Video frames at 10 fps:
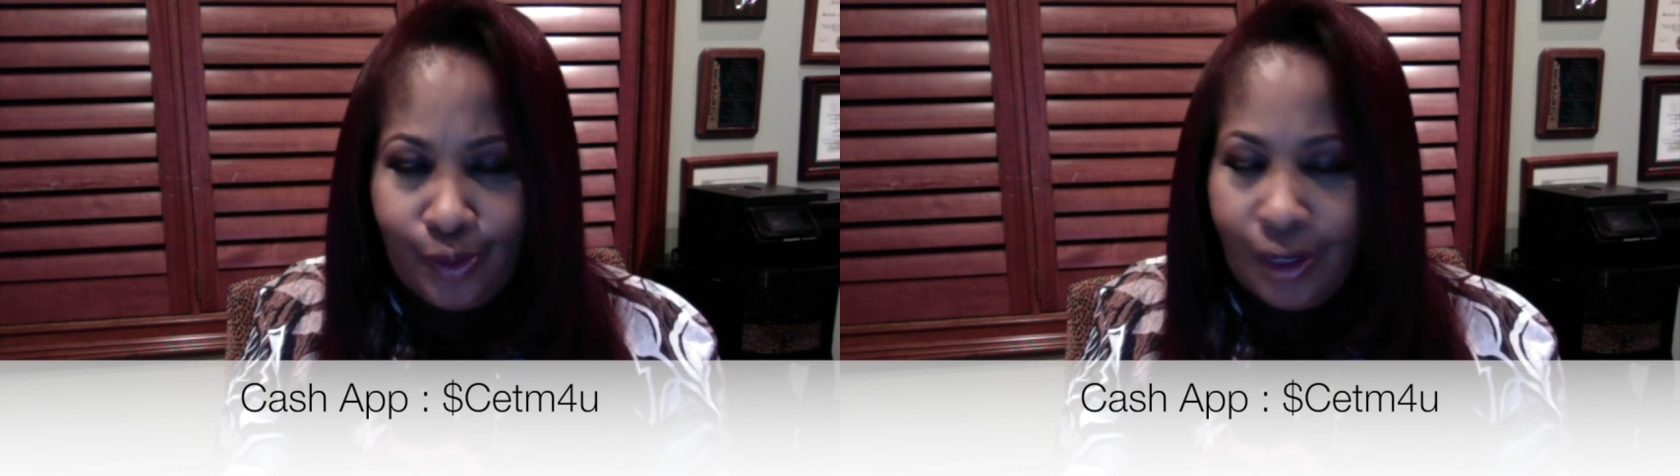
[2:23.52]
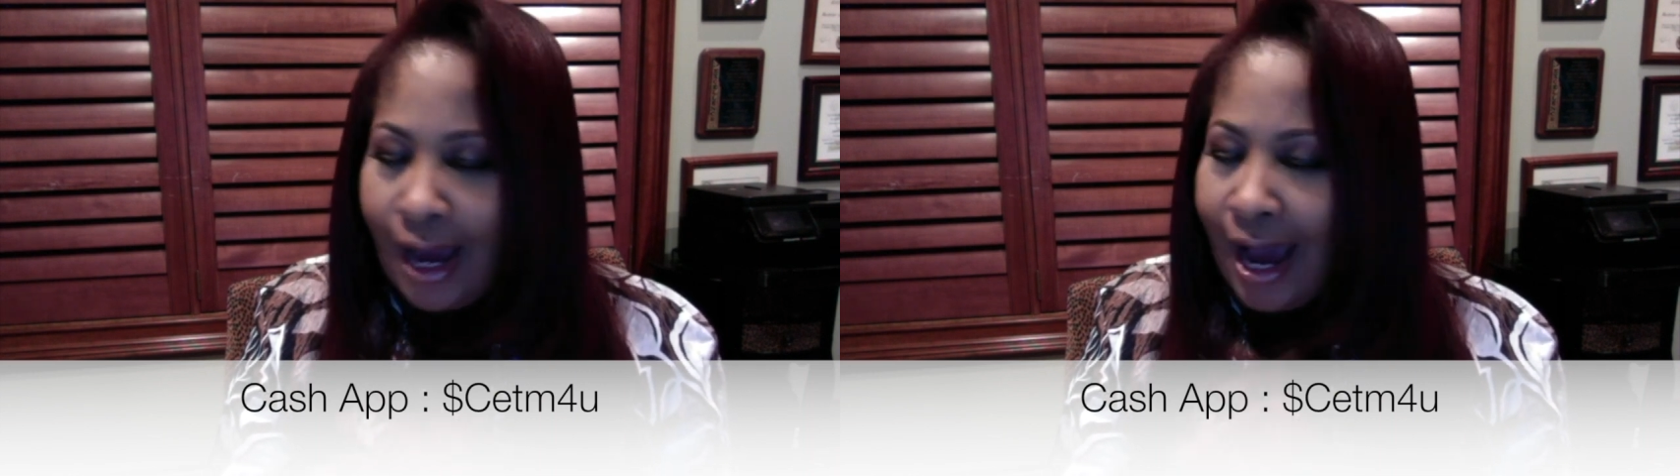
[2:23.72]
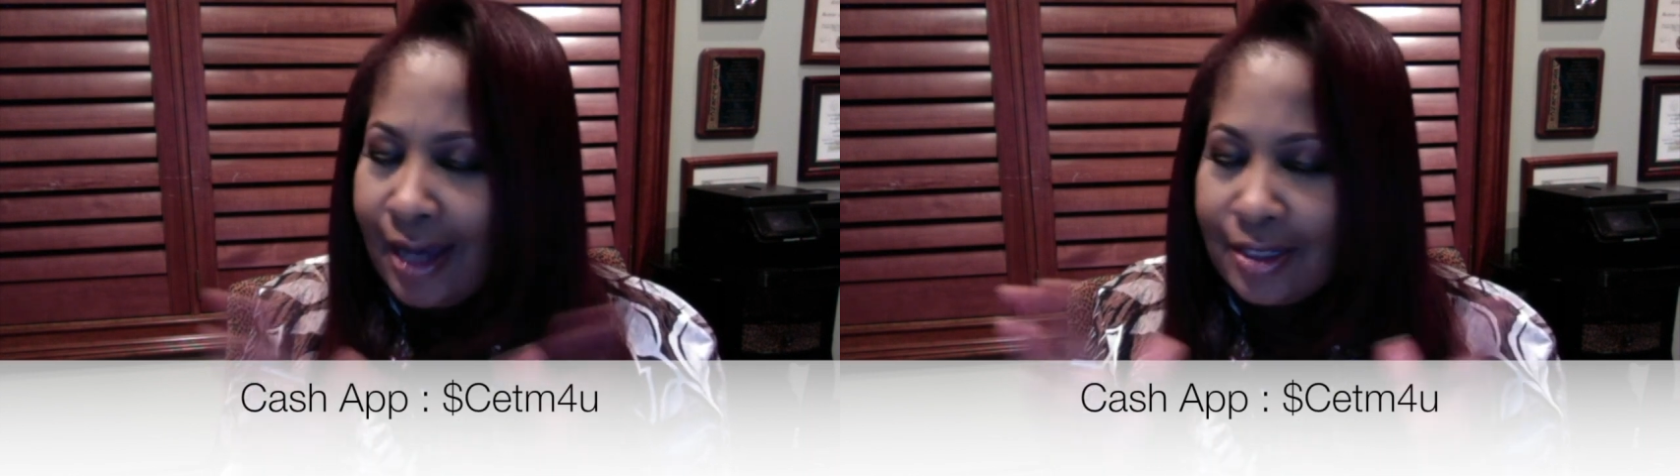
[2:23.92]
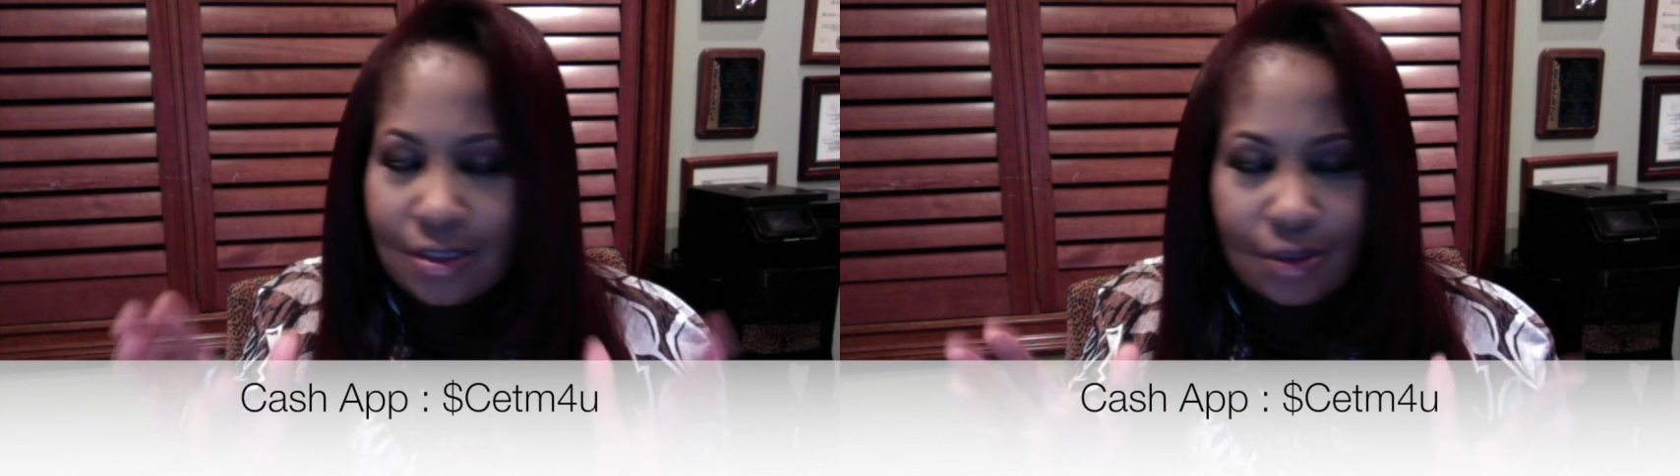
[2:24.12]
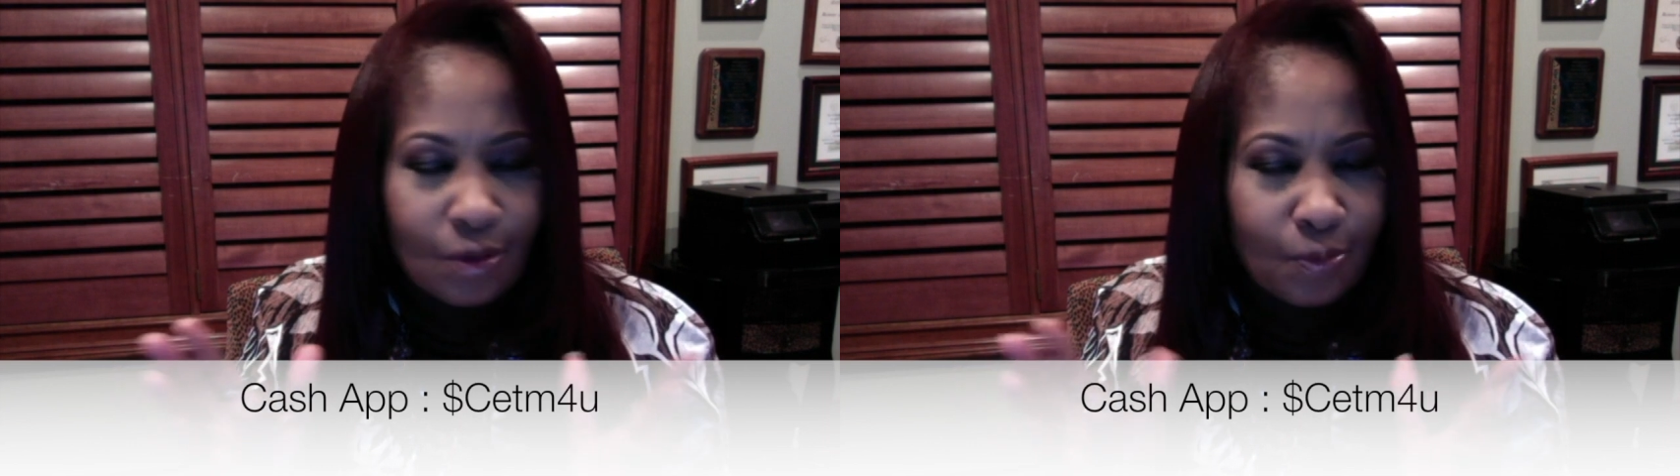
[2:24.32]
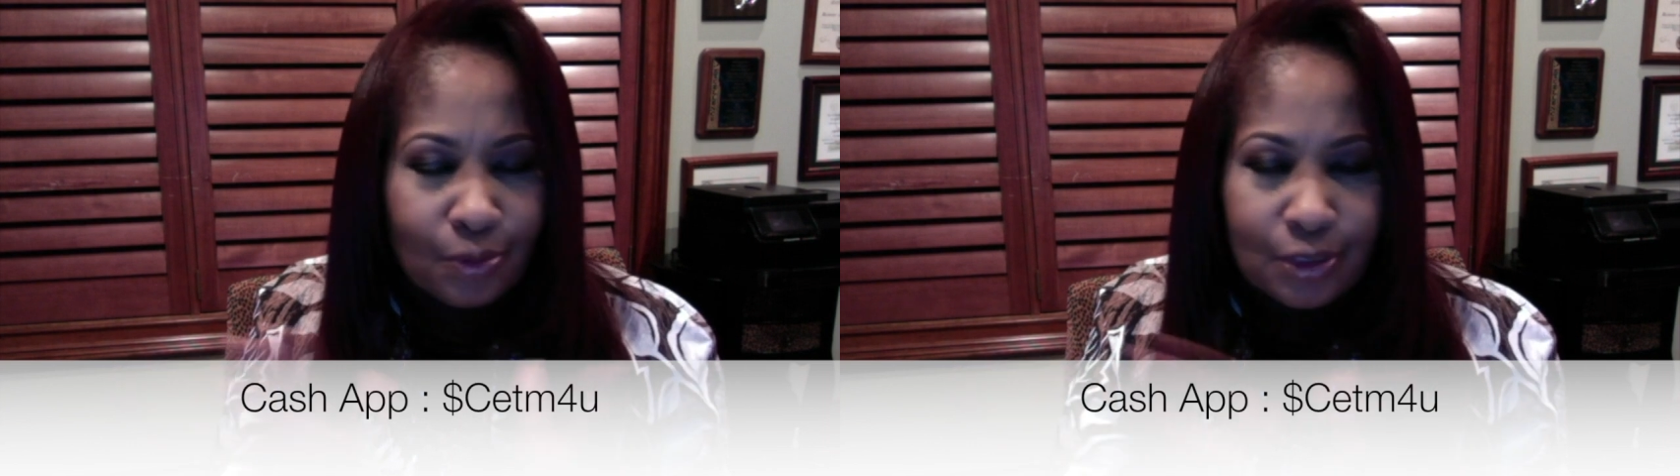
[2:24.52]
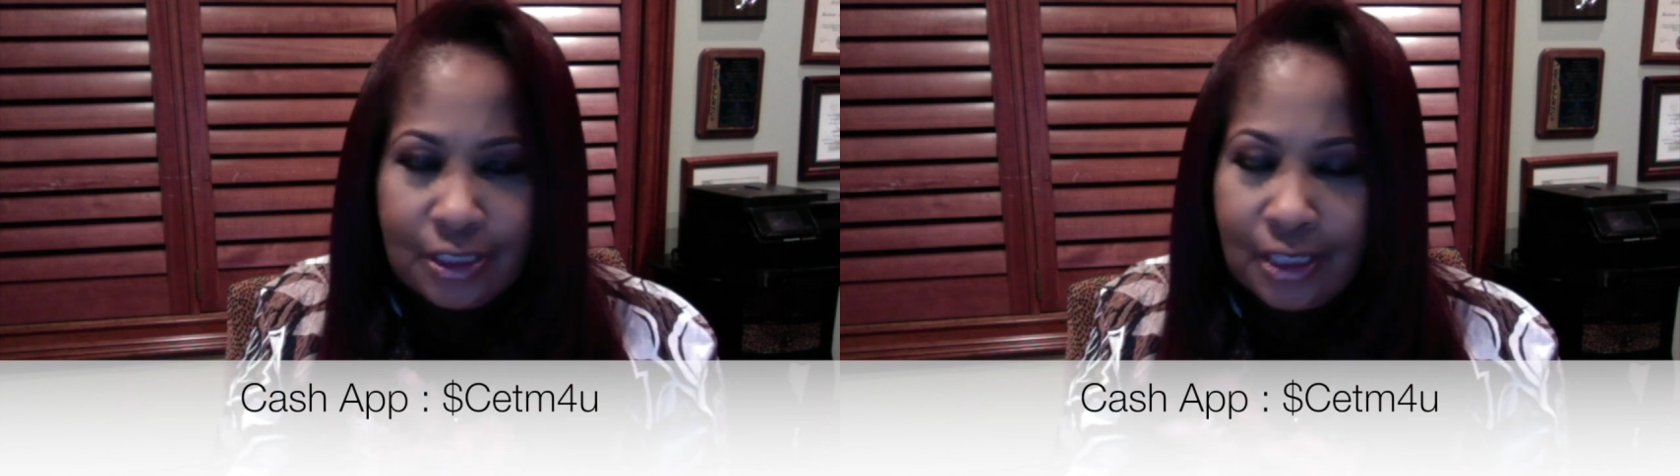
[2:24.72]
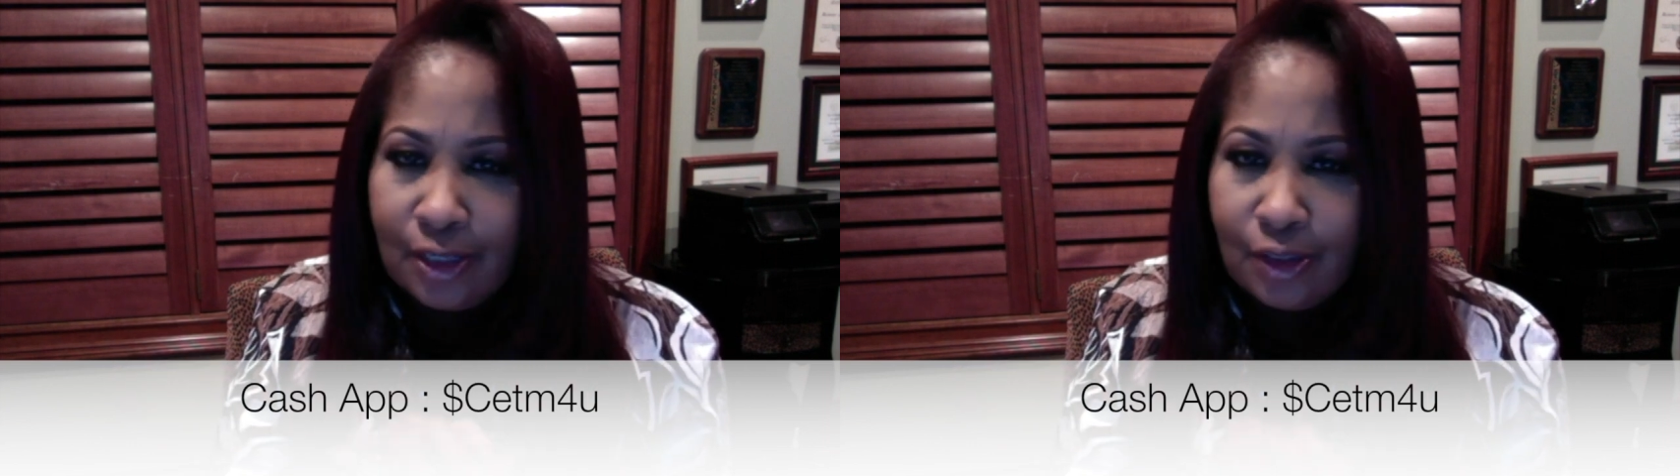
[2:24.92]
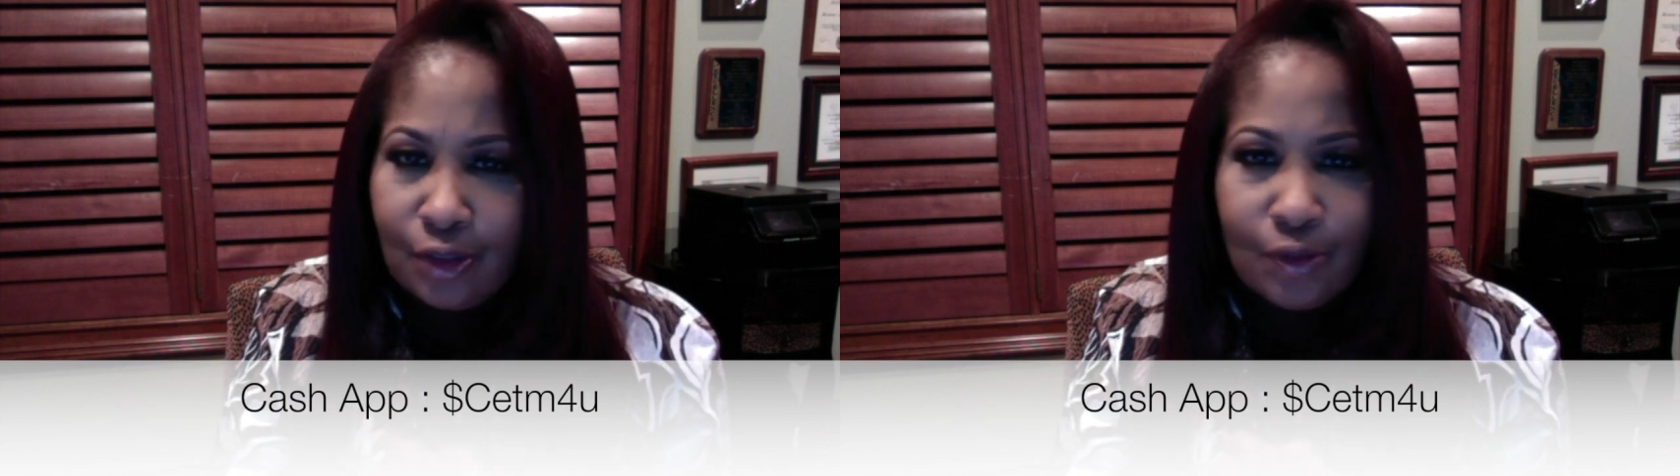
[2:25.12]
I so appreciate you,